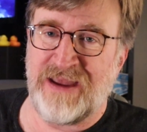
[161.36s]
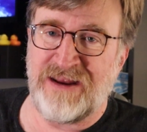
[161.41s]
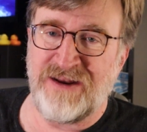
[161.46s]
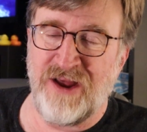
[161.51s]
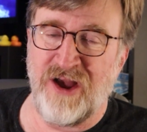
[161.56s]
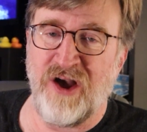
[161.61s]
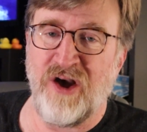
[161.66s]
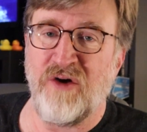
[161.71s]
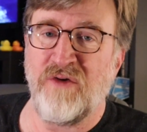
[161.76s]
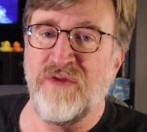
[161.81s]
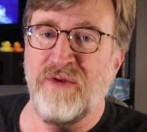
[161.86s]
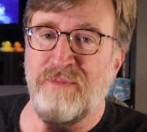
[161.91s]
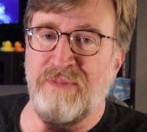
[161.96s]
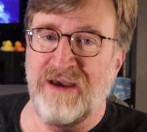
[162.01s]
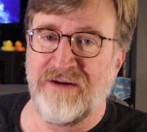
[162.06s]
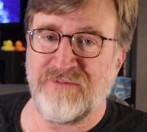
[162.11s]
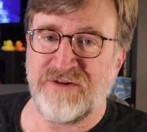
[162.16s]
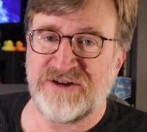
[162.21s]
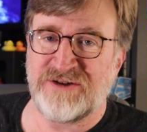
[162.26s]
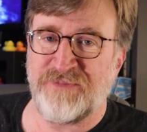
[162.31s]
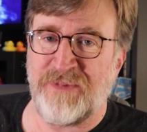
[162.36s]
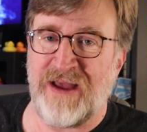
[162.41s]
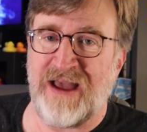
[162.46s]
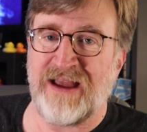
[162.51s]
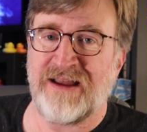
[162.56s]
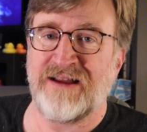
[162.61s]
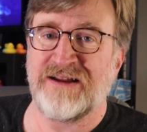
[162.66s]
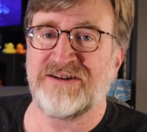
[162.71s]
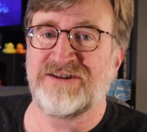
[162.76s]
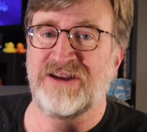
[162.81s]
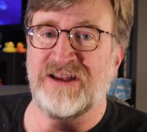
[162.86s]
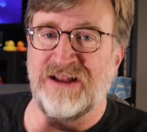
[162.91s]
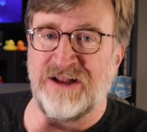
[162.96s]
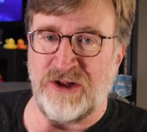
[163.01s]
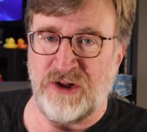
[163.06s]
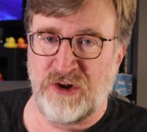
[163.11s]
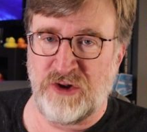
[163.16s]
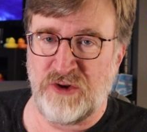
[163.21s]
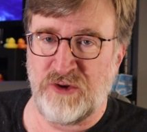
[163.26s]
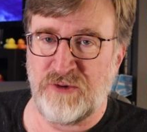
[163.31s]
may know, the beverage package
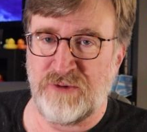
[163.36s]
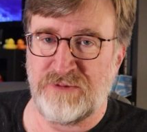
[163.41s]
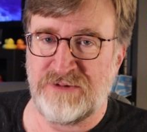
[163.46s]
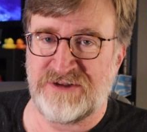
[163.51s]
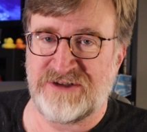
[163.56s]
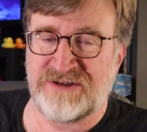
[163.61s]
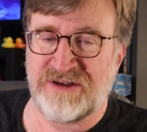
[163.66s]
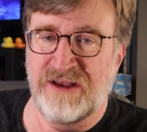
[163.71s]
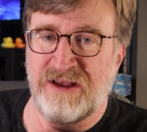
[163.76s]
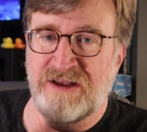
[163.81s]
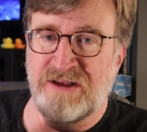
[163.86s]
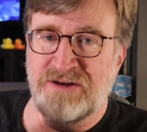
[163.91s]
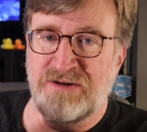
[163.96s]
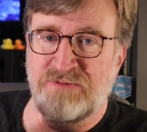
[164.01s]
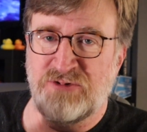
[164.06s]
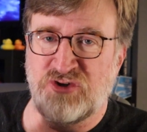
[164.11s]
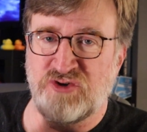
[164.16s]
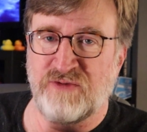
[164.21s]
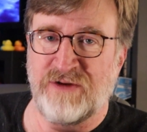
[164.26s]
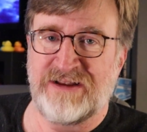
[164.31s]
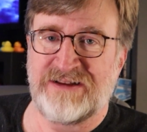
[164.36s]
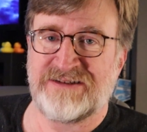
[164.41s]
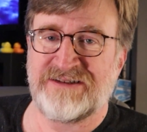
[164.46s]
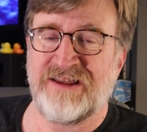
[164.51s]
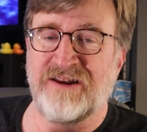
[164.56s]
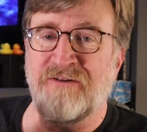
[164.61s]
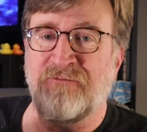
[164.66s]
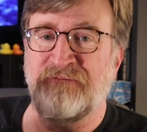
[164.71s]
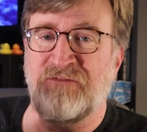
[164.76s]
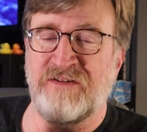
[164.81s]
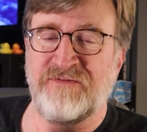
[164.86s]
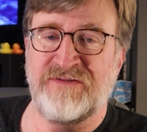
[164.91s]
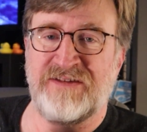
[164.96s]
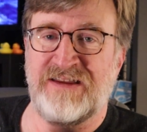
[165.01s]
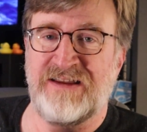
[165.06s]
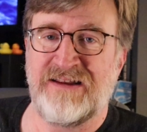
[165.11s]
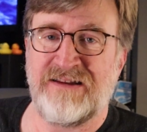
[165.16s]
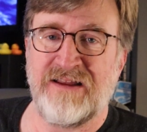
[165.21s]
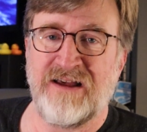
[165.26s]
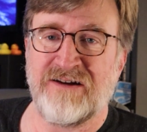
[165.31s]
includes drinks that are
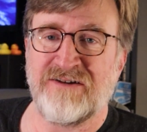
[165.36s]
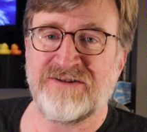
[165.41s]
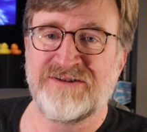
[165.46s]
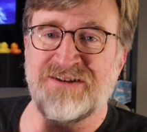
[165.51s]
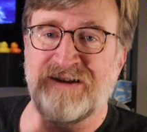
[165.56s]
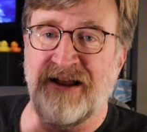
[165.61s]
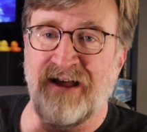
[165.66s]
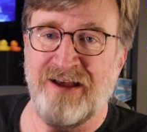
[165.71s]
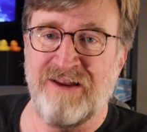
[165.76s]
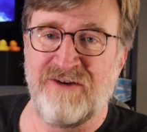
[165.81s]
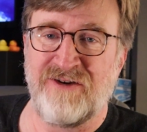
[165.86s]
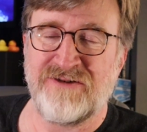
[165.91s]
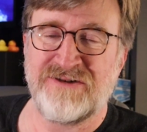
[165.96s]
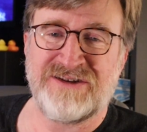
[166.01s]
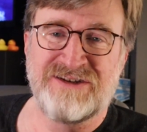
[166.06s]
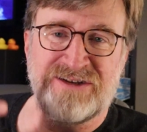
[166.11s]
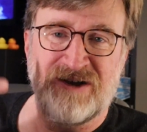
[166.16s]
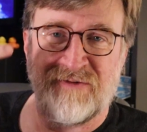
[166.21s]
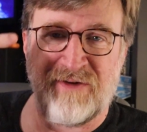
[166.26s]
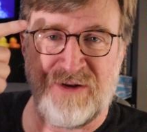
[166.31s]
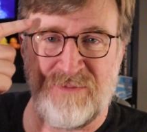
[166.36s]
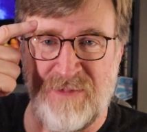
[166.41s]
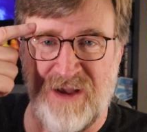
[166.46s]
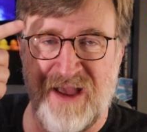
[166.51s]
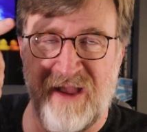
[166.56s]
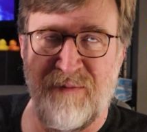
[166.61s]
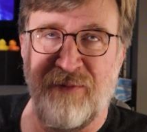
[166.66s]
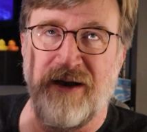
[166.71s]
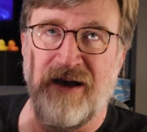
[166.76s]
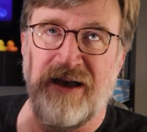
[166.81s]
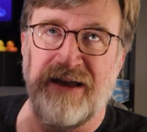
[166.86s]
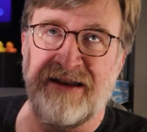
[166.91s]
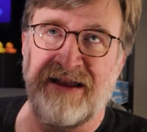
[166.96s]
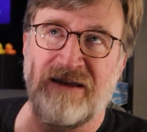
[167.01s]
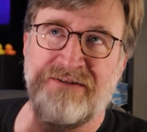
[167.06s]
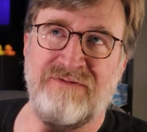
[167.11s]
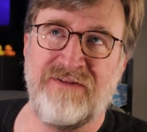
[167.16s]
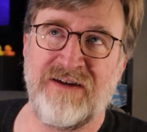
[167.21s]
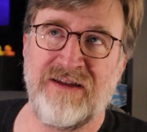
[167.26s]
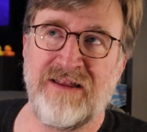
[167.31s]
$15 and under, so in my mind,
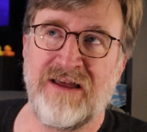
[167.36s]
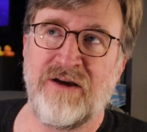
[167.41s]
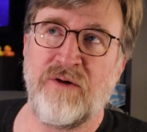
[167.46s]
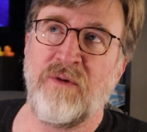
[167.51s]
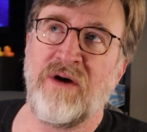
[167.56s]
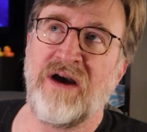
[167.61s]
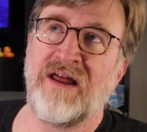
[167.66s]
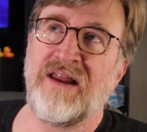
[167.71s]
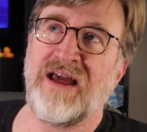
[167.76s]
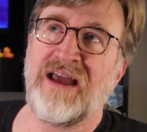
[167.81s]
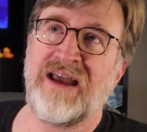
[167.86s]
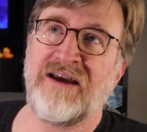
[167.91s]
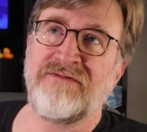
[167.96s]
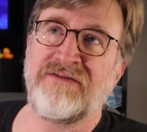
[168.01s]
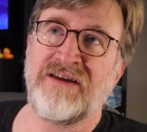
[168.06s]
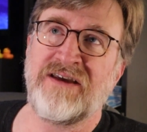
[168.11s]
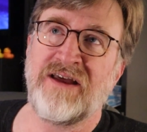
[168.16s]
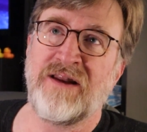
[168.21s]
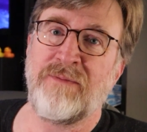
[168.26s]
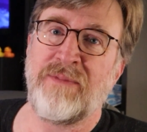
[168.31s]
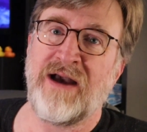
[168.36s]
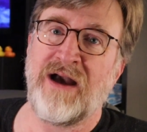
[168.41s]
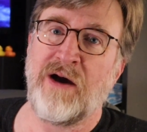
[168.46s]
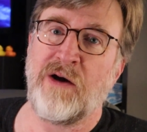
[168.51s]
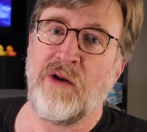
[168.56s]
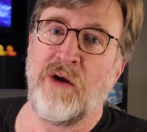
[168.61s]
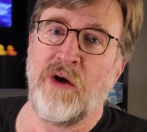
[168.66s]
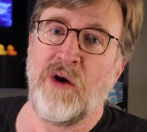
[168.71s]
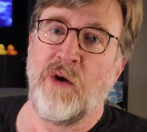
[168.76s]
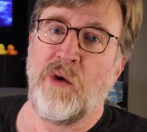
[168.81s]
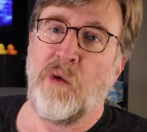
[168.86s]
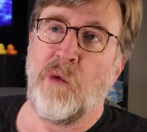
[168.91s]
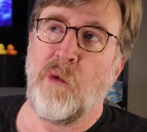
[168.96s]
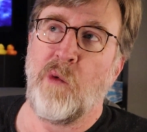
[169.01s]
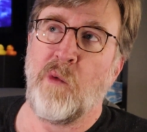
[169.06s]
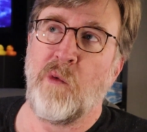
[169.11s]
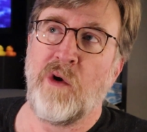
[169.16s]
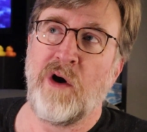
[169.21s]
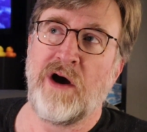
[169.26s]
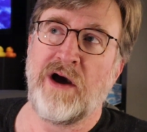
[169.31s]
I feel like, well, I have to get about
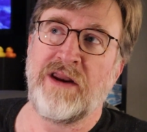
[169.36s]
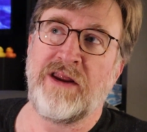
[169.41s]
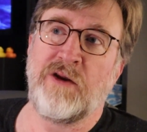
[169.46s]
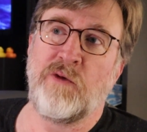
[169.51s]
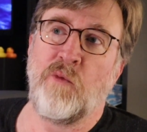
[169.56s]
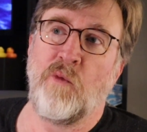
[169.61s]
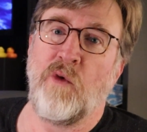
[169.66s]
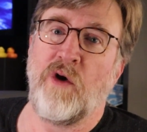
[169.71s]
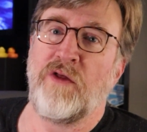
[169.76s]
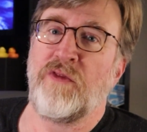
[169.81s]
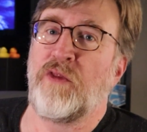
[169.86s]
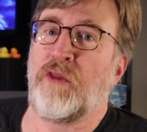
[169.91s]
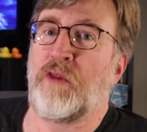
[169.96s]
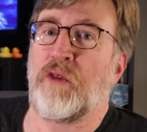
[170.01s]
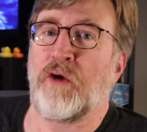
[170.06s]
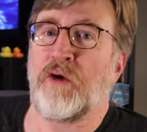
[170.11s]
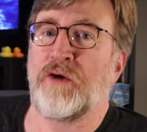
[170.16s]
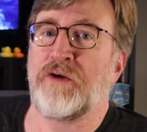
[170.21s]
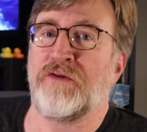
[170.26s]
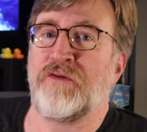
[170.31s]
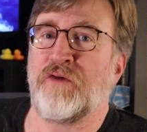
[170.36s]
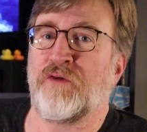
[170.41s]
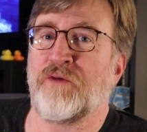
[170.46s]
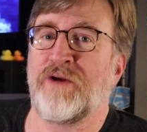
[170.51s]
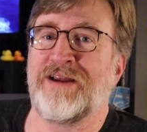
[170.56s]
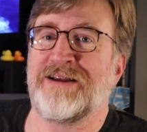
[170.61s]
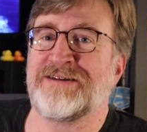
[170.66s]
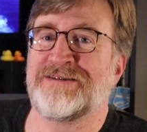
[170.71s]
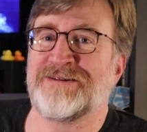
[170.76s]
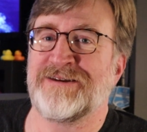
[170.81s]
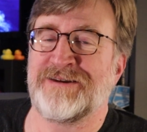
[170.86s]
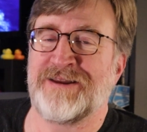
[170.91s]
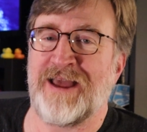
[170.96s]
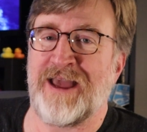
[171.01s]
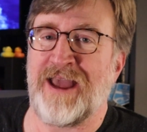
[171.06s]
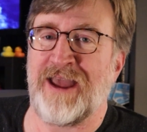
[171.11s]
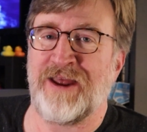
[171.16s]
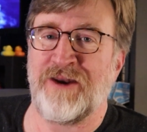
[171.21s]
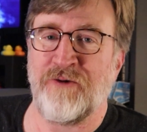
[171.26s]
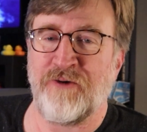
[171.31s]
1 1/3 drinks a
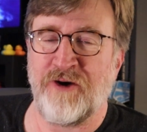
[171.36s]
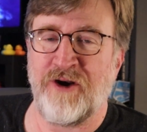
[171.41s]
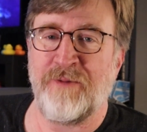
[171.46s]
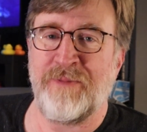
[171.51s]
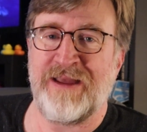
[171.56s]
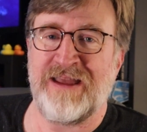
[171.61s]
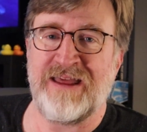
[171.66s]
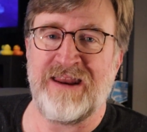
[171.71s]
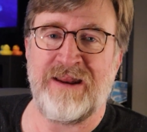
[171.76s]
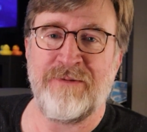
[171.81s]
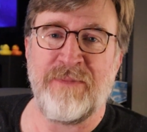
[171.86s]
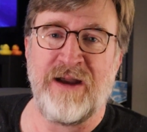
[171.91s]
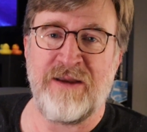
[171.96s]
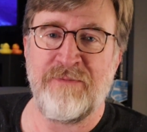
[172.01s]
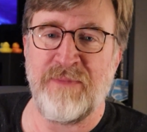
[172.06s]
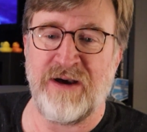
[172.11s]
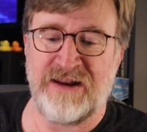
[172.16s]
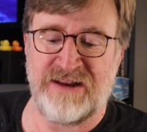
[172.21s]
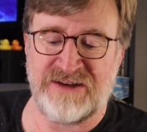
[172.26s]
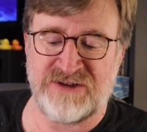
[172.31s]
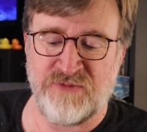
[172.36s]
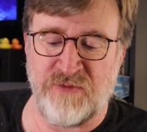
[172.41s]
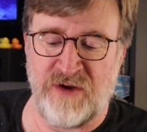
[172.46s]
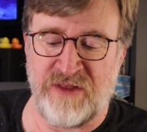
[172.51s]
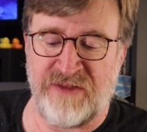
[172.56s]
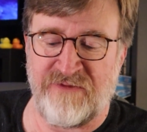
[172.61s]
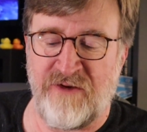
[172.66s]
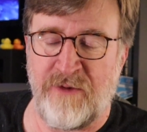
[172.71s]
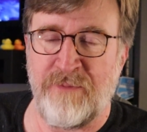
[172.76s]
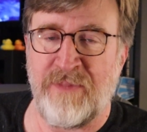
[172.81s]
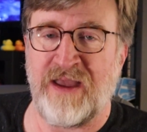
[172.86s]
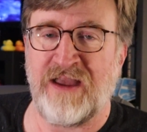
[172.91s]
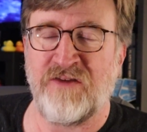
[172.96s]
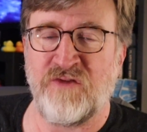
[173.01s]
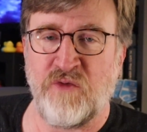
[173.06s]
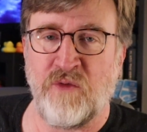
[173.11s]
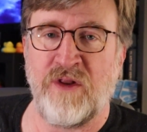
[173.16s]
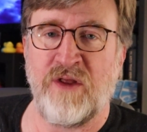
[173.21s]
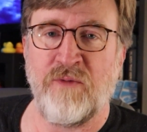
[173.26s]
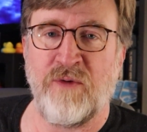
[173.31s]
day in order to be getting my money's worth if I'm paying
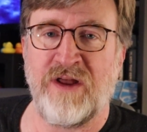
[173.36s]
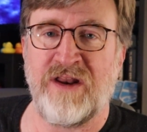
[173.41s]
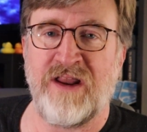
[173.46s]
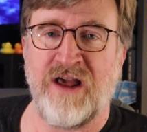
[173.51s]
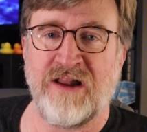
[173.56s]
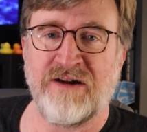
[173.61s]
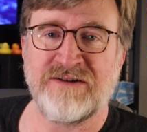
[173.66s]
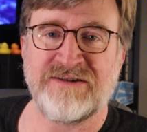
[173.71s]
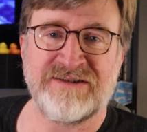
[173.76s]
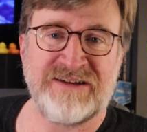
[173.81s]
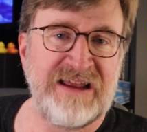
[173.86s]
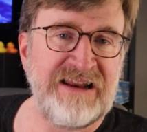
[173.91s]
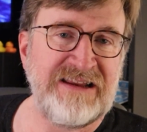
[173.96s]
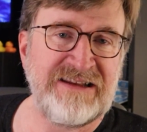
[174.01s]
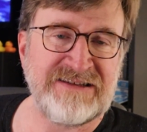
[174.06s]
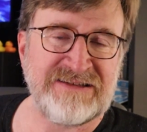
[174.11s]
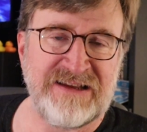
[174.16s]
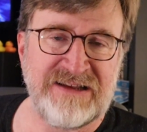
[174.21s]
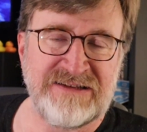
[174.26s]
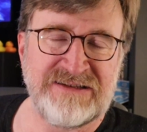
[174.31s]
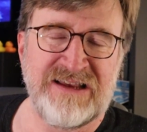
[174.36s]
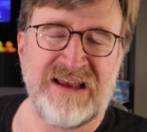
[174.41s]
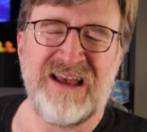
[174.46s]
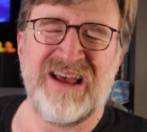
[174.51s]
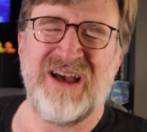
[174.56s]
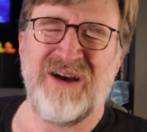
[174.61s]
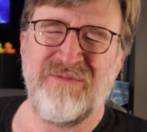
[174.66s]
$21.80.